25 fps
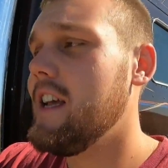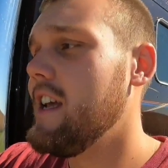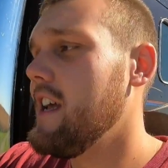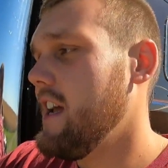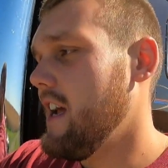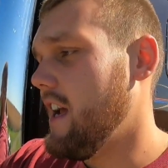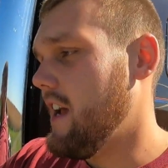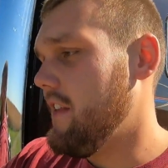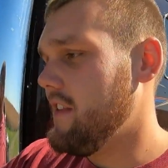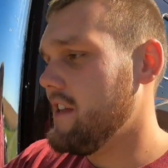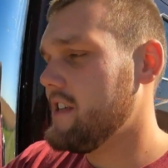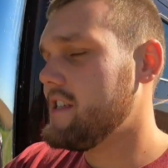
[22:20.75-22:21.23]

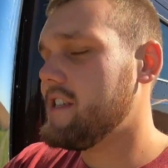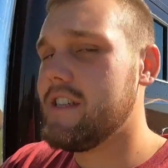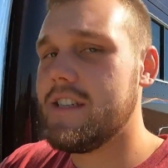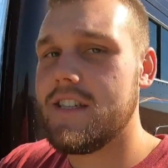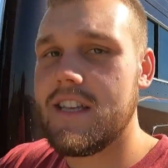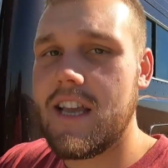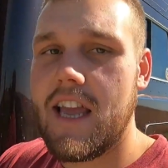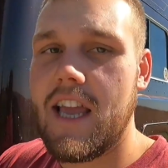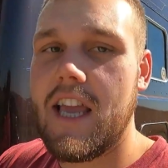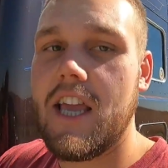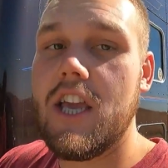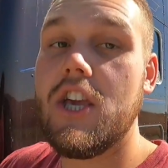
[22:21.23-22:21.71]
and this is
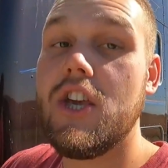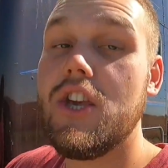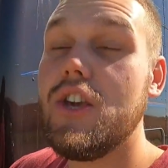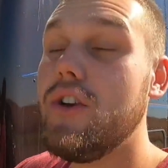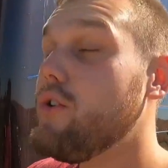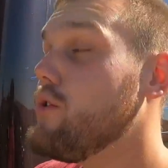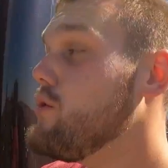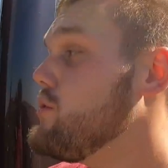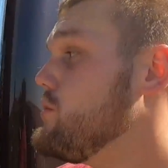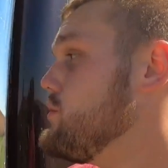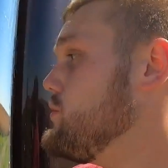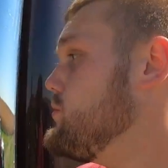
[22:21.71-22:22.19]
a
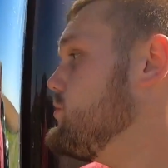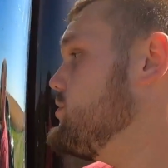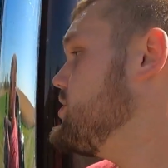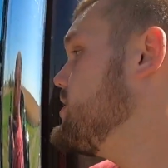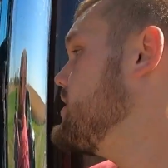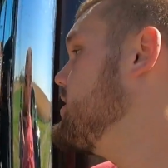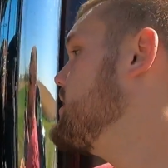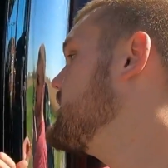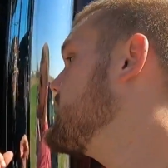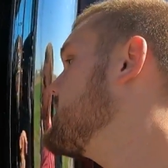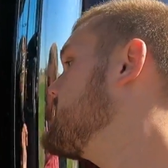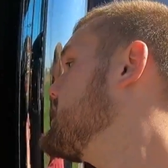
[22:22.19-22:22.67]
huge
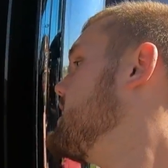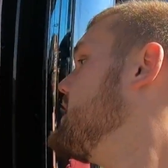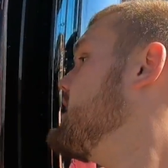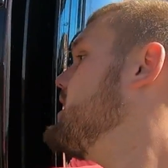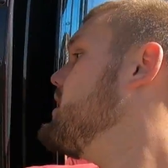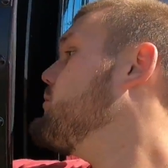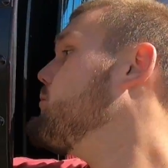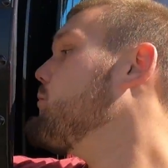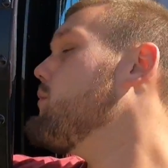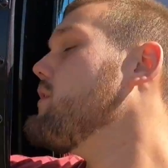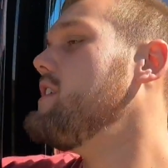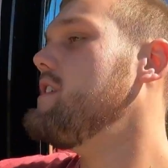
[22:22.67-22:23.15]
key
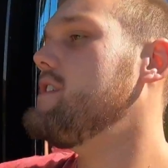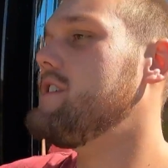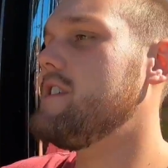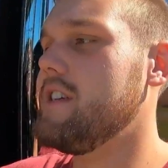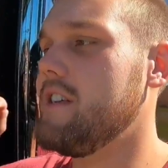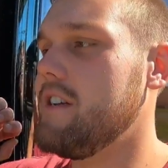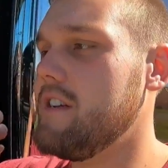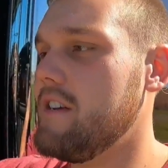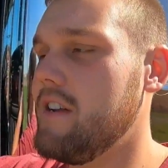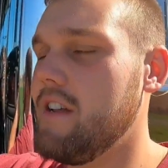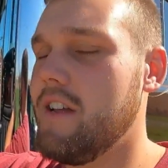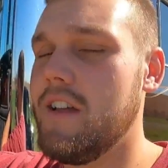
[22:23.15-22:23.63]

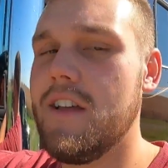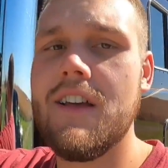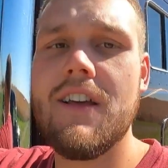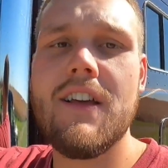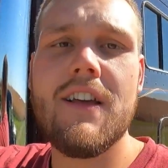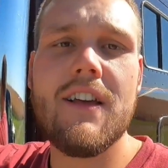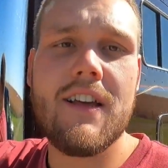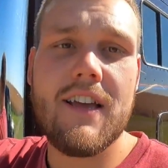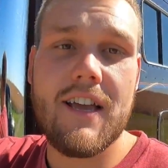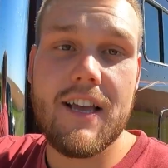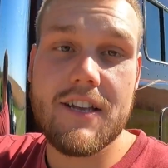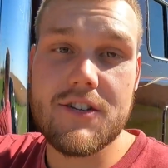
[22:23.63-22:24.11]
reason
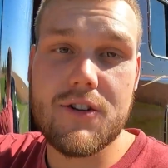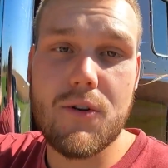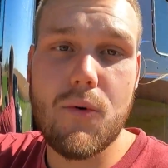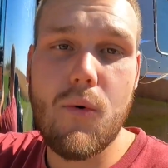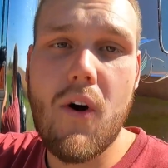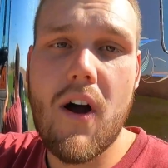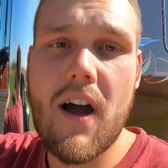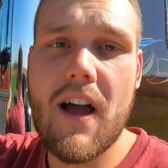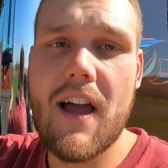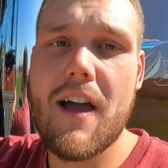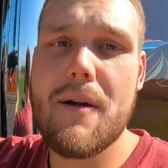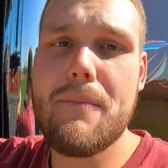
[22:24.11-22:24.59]
as to
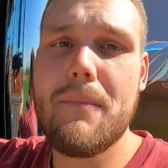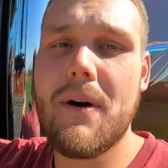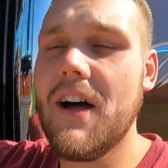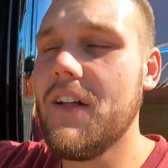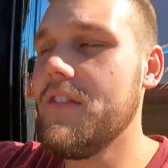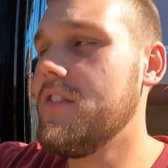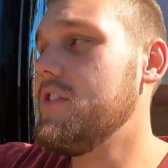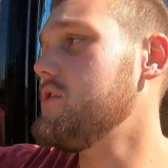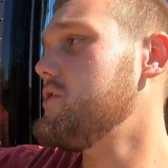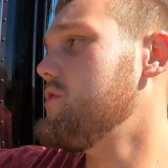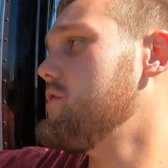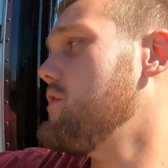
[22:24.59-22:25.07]
why I bought
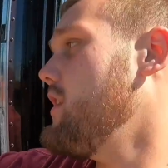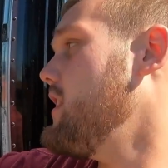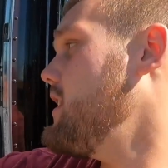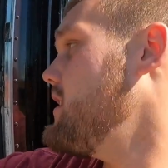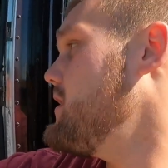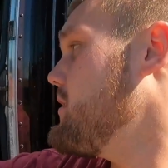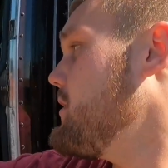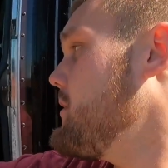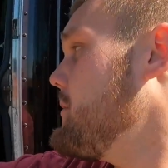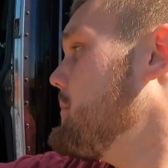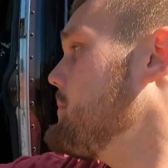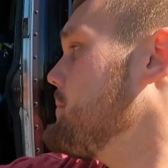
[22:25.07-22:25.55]
this
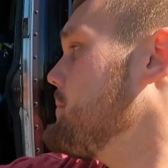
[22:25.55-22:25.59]
trailer.